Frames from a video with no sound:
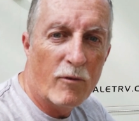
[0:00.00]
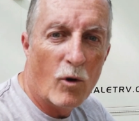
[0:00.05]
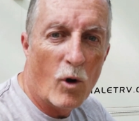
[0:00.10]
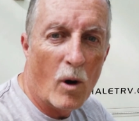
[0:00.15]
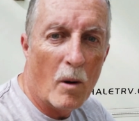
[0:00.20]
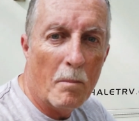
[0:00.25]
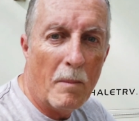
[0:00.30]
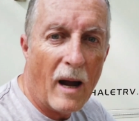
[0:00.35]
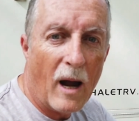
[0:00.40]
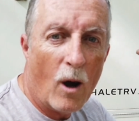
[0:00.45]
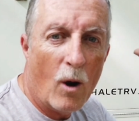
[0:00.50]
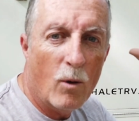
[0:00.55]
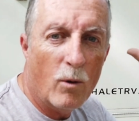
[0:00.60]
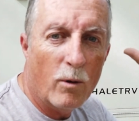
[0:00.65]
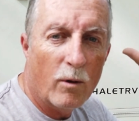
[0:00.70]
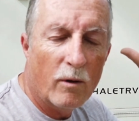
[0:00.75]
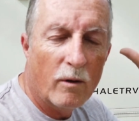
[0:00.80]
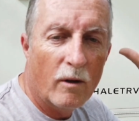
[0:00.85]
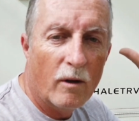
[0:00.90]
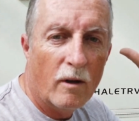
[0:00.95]
for
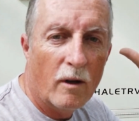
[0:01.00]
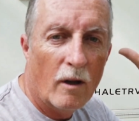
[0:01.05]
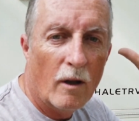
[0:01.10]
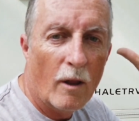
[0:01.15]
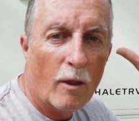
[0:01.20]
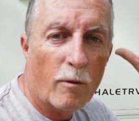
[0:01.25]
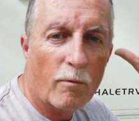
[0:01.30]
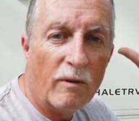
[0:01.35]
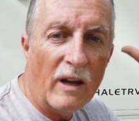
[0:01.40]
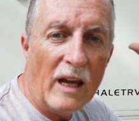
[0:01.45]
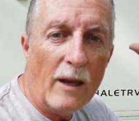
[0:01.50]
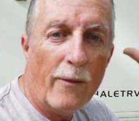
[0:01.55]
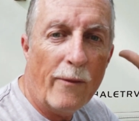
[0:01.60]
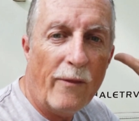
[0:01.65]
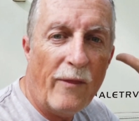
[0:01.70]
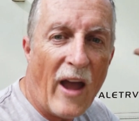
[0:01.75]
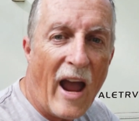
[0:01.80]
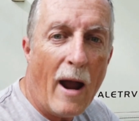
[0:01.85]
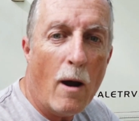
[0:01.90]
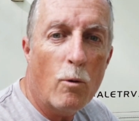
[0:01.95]
about
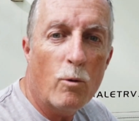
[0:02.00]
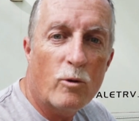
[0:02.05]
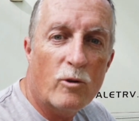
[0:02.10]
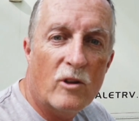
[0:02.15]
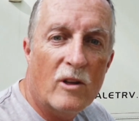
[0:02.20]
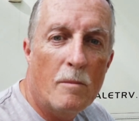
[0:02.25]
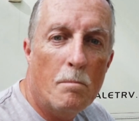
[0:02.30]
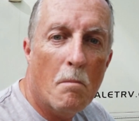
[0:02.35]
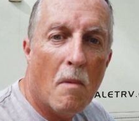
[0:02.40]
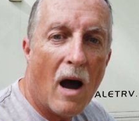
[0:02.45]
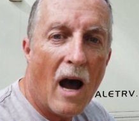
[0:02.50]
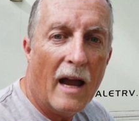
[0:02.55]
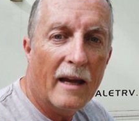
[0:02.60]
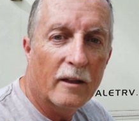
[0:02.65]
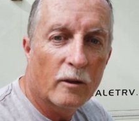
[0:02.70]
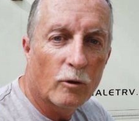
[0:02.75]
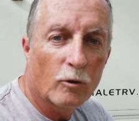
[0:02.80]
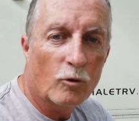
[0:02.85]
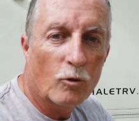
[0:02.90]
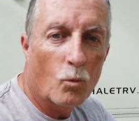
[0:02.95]
3,000
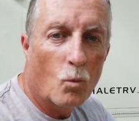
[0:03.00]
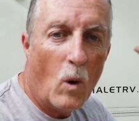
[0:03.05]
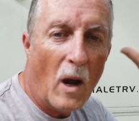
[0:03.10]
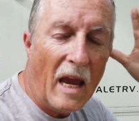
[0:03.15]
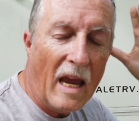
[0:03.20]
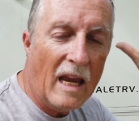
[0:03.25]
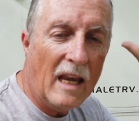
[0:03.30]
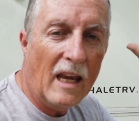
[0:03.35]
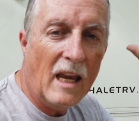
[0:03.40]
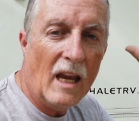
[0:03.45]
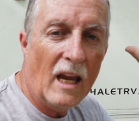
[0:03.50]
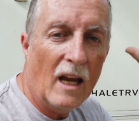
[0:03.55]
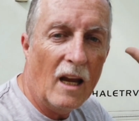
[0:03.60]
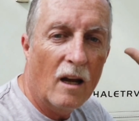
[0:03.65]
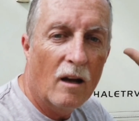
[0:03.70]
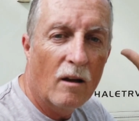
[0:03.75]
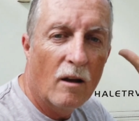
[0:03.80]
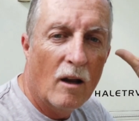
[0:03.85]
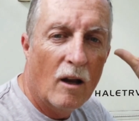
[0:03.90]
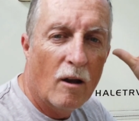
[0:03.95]
miles
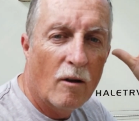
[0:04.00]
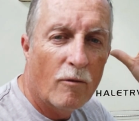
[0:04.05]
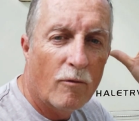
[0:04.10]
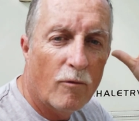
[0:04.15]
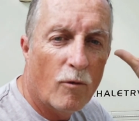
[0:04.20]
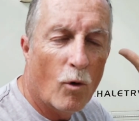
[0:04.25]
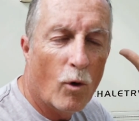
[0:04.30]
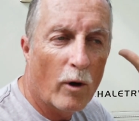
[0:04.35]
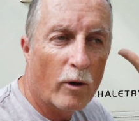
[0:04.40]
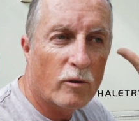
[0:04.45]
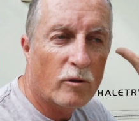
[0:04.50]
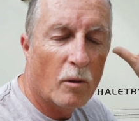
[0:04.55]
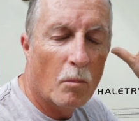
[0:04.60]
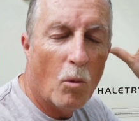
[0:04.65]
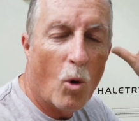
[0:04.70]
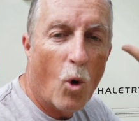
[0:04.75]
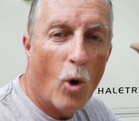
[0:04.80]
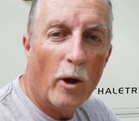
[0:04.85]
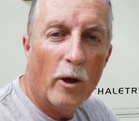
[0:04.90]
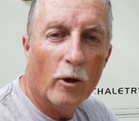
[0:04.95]
waiting for
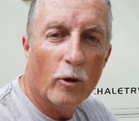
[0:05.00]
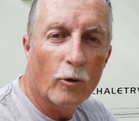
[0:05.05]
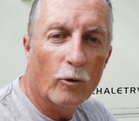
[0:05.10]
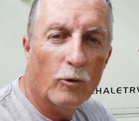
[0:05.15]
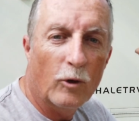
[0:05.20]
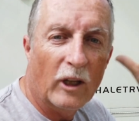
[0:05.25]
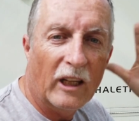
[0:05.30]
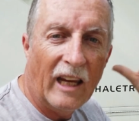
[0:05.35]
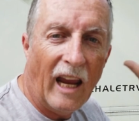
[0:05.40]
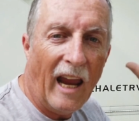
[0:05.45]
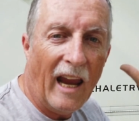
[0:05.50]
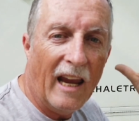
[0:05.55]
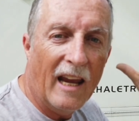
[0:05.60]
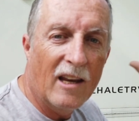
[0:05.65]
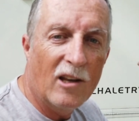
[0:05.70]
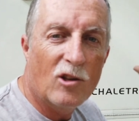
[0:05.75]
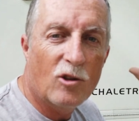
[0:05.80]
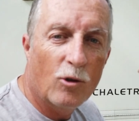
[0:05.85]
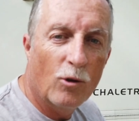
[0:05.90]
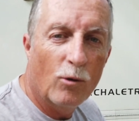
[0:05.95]
some oil to get
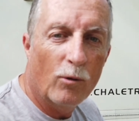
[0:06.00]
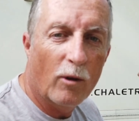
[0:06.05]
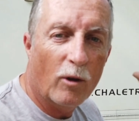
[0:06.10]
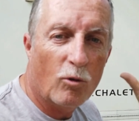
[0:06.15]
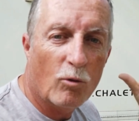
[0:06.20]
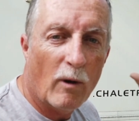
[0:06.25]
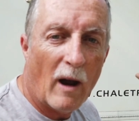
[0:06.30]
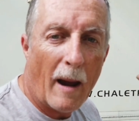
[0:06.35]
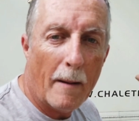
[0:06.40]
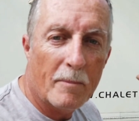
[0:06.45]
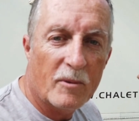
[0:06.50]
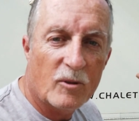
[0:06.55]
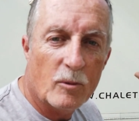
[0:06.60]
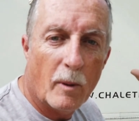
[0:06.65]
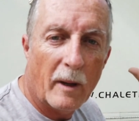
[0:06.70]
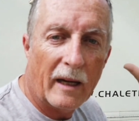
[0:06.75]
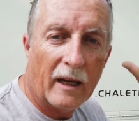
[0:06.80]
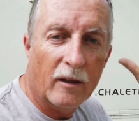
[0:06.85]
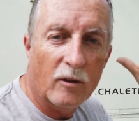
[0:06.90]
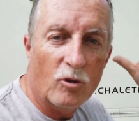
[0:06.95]
into the trap
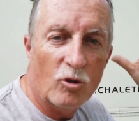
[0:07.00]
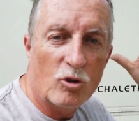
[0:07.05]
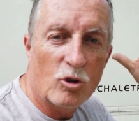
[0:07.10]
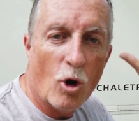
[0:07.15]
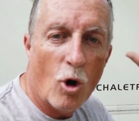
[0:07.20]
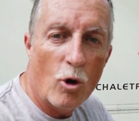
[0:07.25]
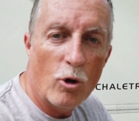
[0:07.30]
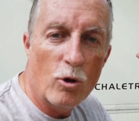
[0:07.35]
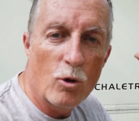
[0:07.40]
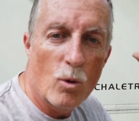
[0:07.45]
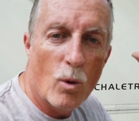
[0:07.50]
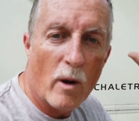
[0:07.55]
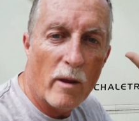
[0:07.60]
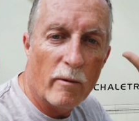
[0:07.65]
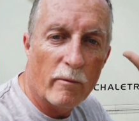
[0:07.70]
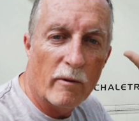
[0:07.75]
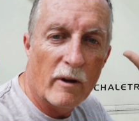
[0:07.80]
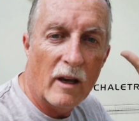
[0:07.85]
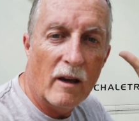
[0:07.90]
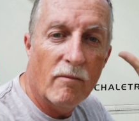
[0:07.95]
so I could show you
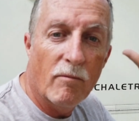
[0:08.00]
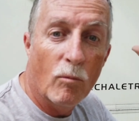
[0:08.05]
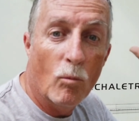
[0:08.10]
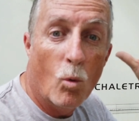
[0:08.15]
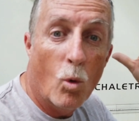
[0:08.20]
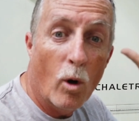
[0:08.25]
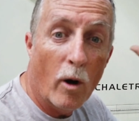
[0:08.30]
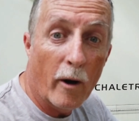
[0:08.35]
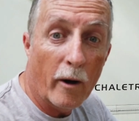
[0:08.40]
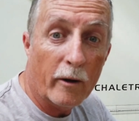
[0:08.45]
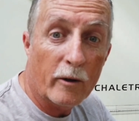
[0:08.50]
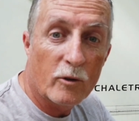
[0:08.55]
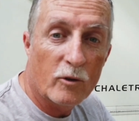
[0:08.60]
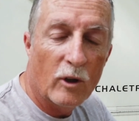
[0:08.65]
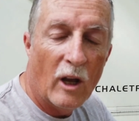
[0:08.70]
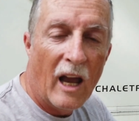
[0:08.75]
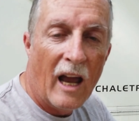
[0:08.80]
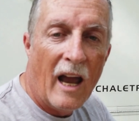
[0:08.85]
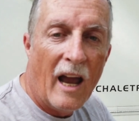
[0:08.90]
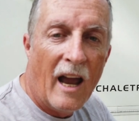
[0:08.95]
whether it even
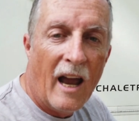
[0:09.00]
works.